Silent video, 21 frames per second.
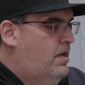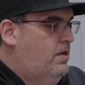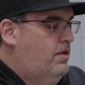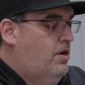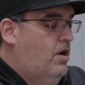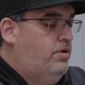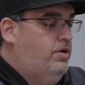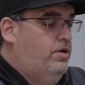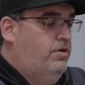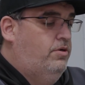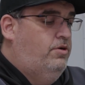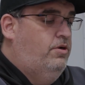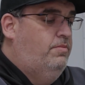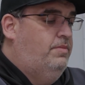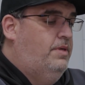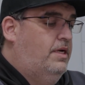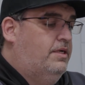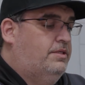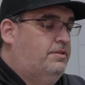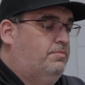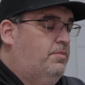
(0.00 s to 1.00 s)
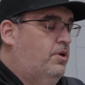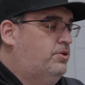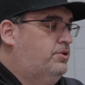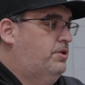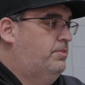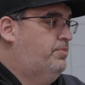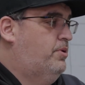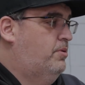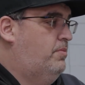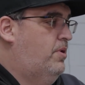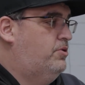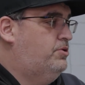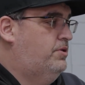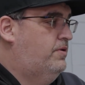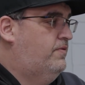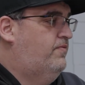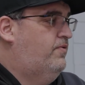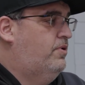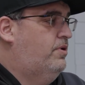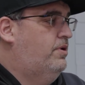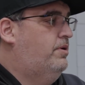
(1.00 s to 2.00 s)
No, YouTube does most of the promotion
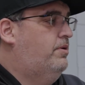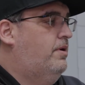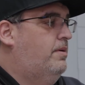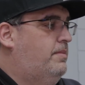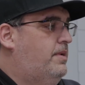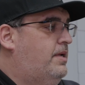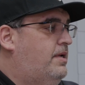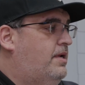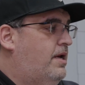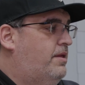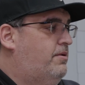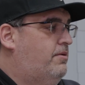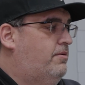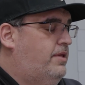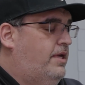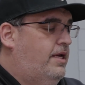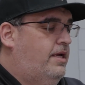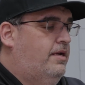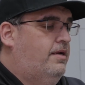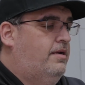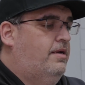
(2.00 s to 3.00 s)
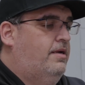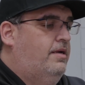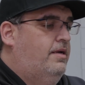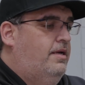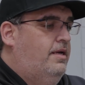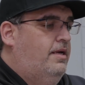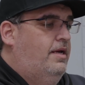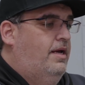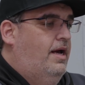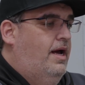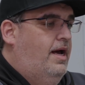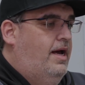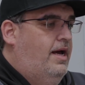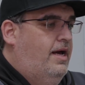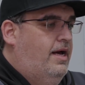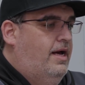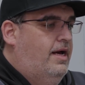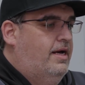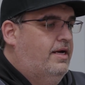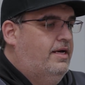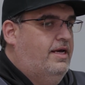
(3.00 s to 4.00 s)
for you. I mean, other than
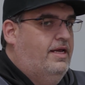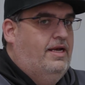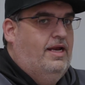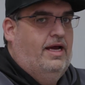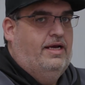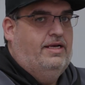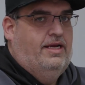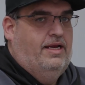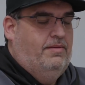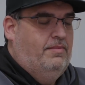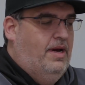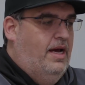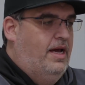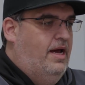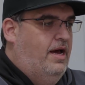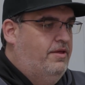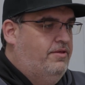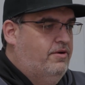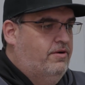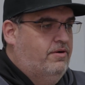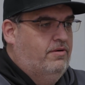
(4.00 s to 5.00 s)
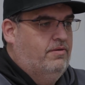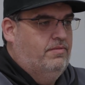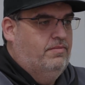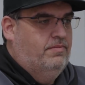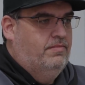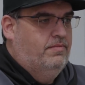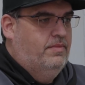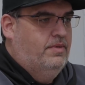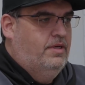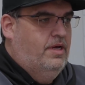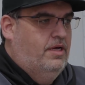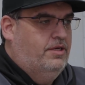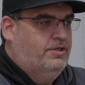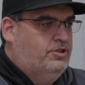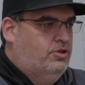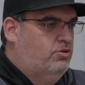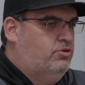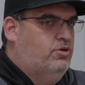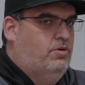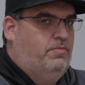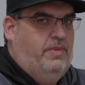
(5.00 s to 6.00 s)
connecting my other
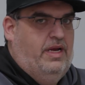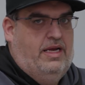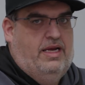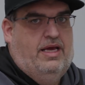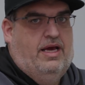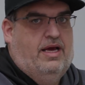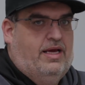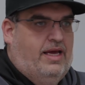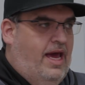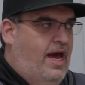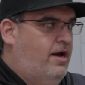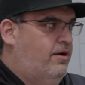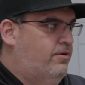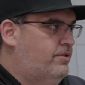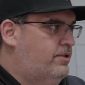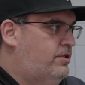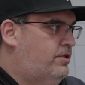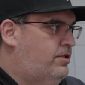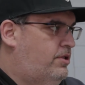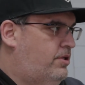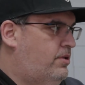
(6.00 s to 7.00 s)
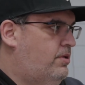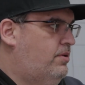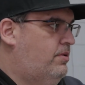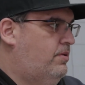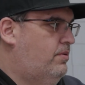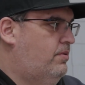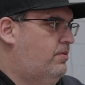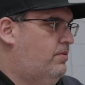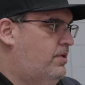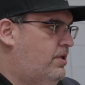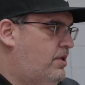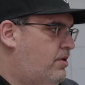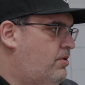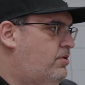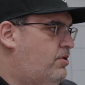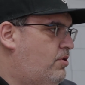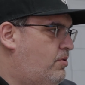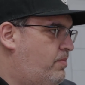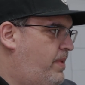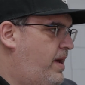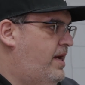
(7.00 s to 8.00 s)
social media accounts to the
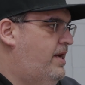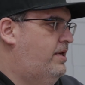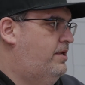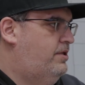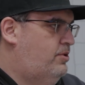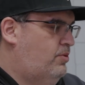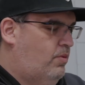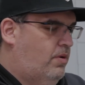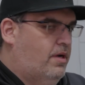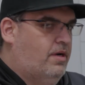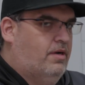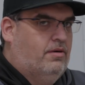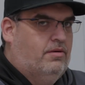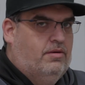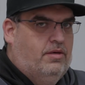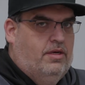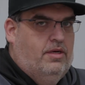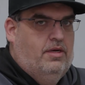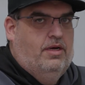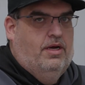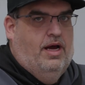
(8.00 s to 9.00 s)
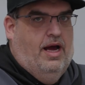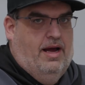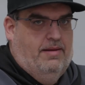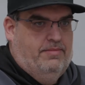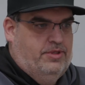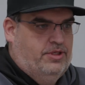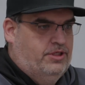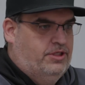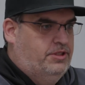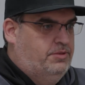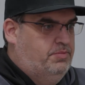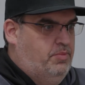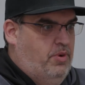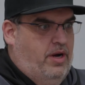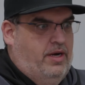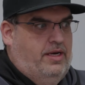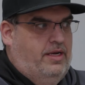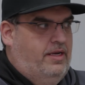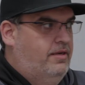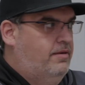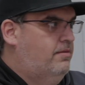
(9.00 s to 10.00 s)
YouTube page, where I'm just
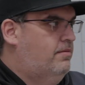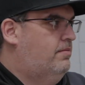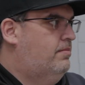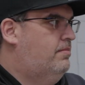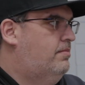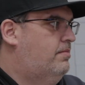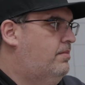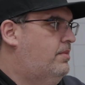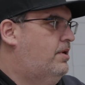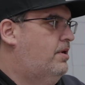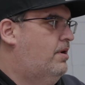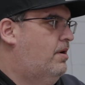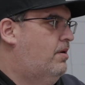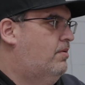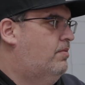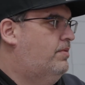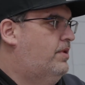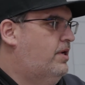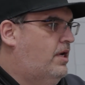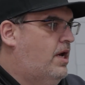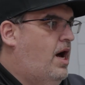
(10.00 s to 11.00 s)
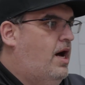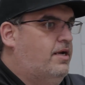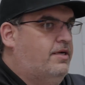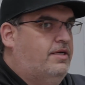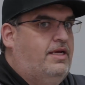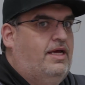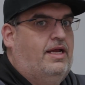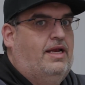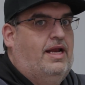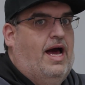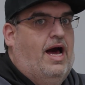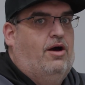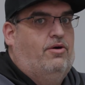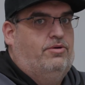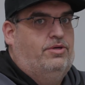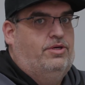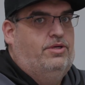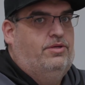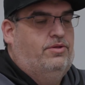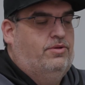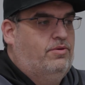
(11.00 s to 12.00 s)
spreading, the content
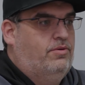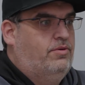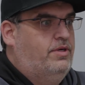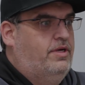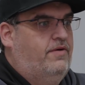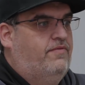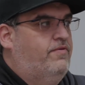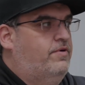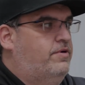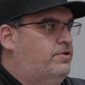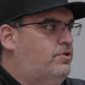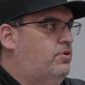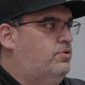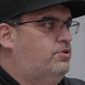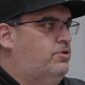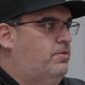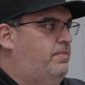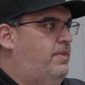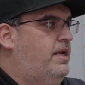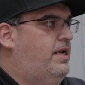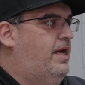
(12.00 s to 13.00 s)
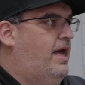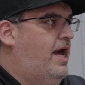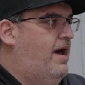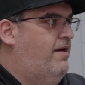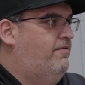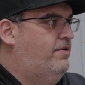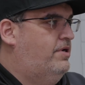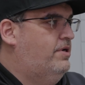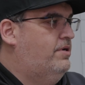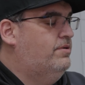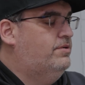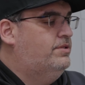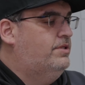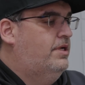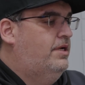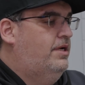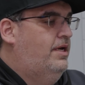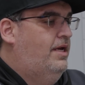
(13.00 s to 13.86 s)
out through different social media avenues.